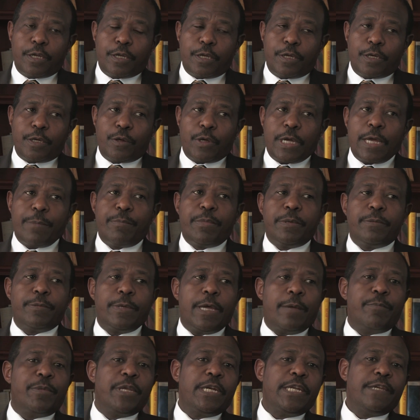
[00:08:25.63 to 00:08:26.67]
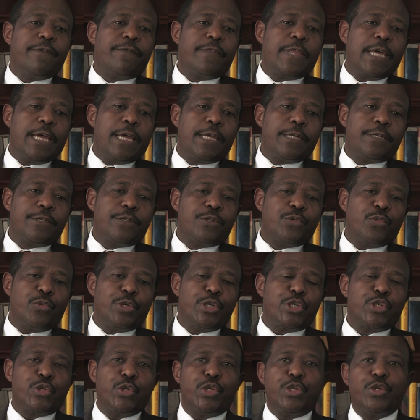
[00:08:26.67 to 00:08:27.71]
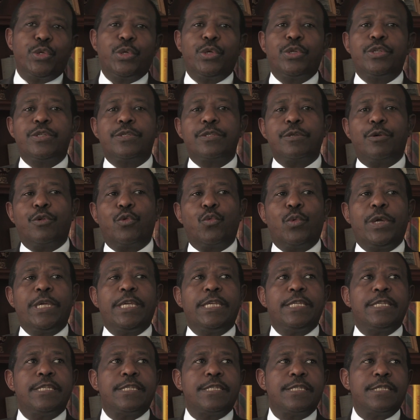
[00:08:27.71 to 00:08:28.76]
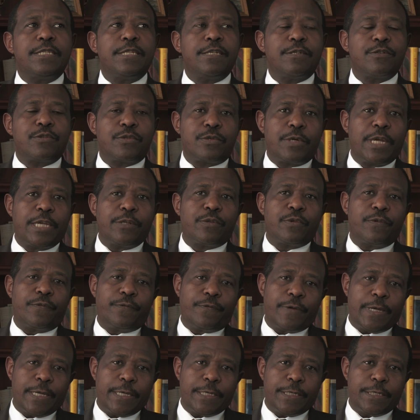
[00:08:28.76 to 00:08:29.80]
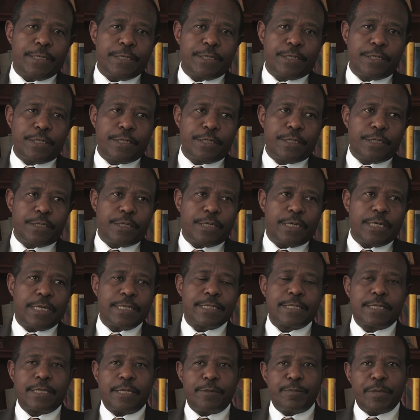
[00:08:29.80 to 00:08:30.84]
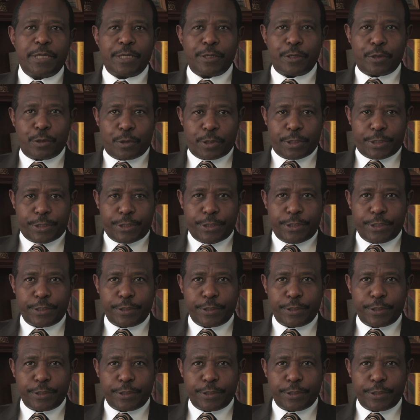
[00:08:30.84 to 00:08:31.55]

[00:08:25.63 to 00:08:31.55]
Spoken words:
No, I believe that we should not always try to find a scapegoat